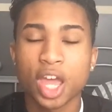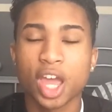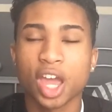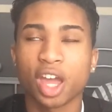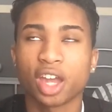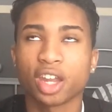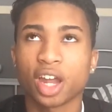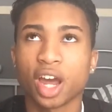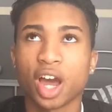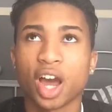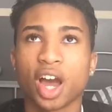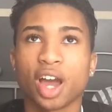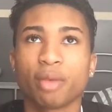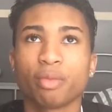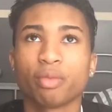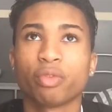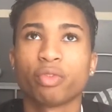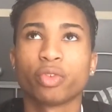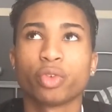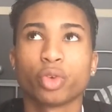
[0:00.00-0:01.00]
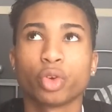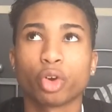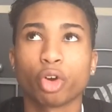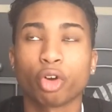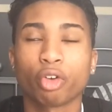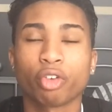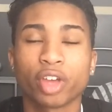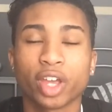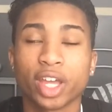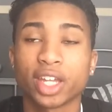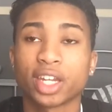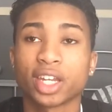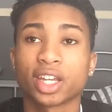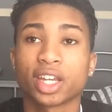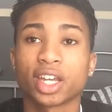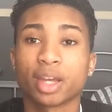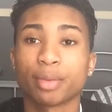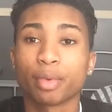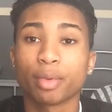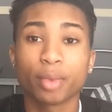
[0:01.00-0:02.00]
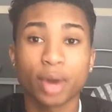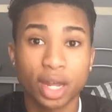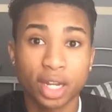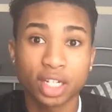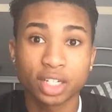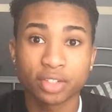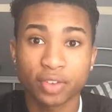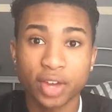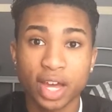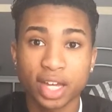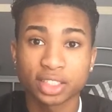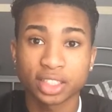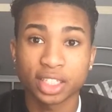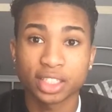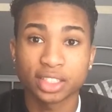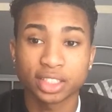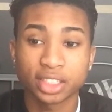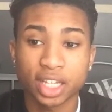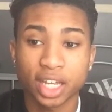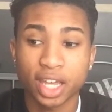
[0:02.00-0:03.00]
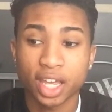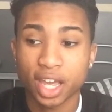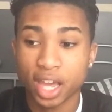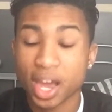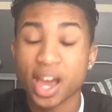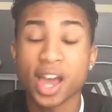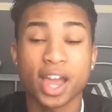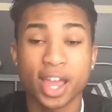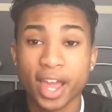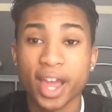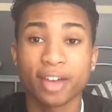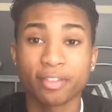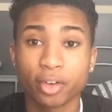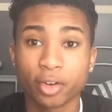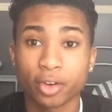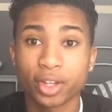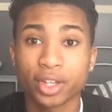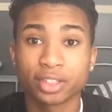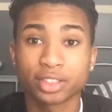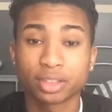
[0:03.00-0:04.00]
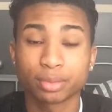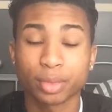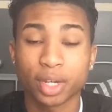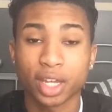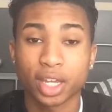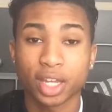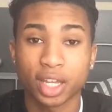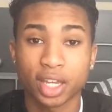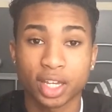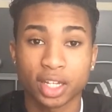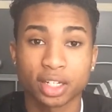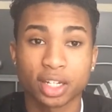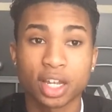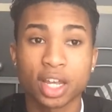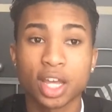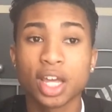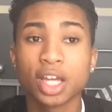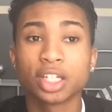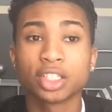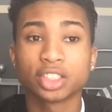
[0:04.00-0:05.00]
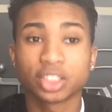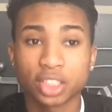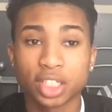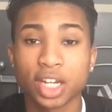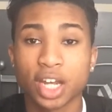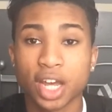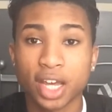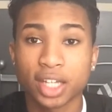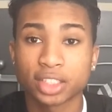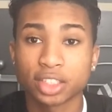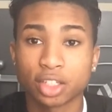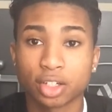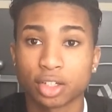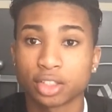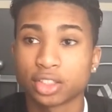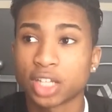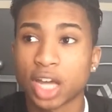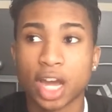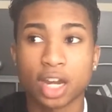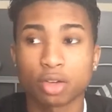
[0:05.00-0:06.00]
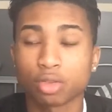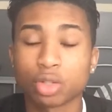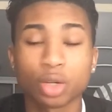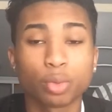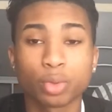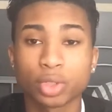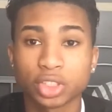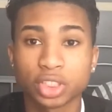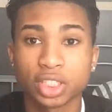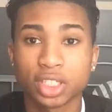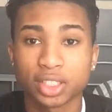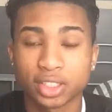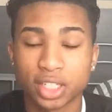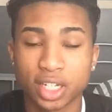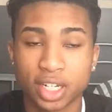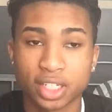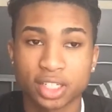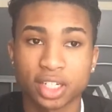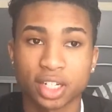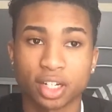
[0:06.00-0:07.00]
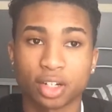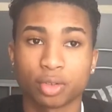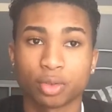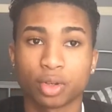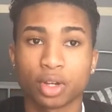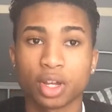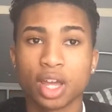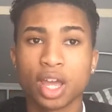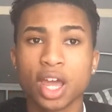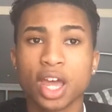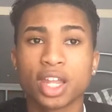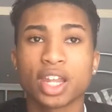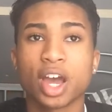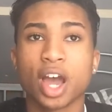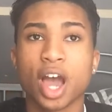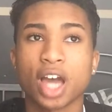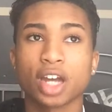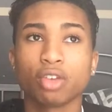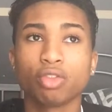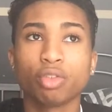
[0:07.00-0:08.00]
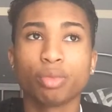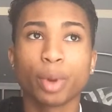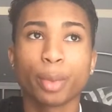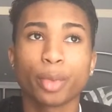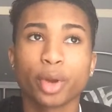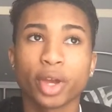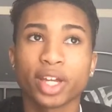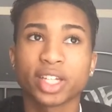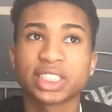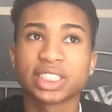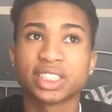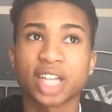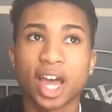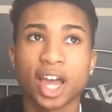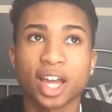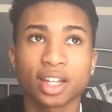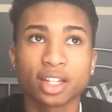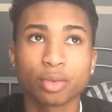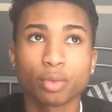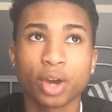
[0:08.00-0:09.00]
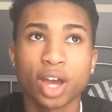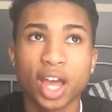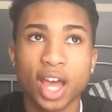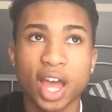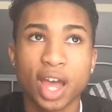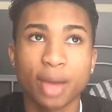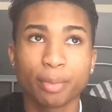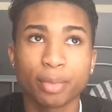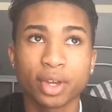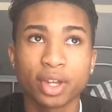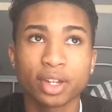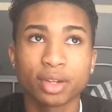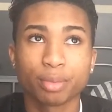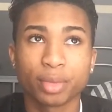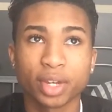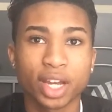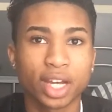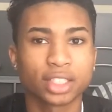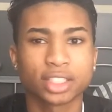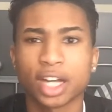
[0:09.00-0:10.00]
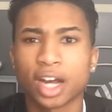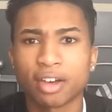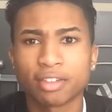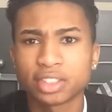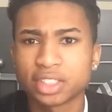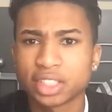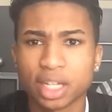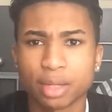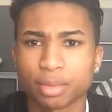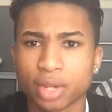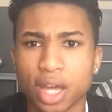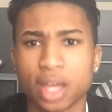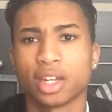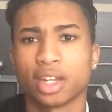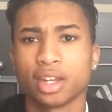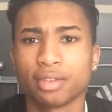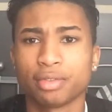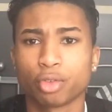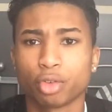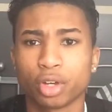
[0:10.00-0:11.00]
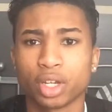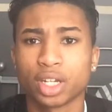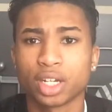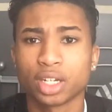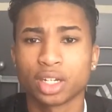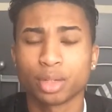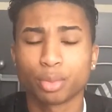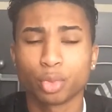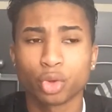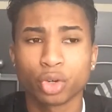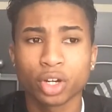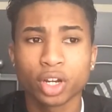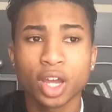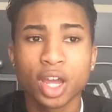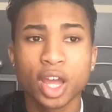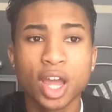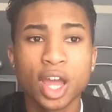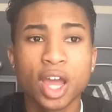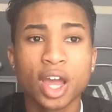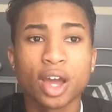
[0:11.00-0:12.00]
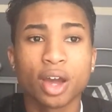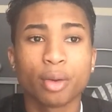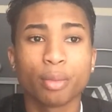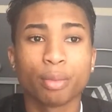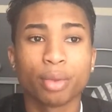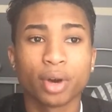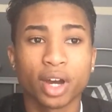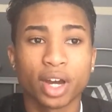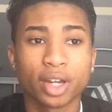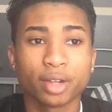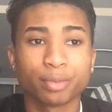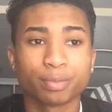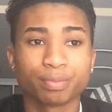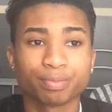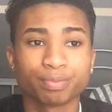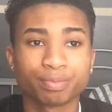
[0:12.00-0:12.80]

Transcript: And I'm infuriated. Keep in mind it's Valentine's Day. I have her gifts in my hand. She has hers. I don't know where she is yet though. Now I don't remember exactly what happened because obviously I'm not in eighth grade anymore. But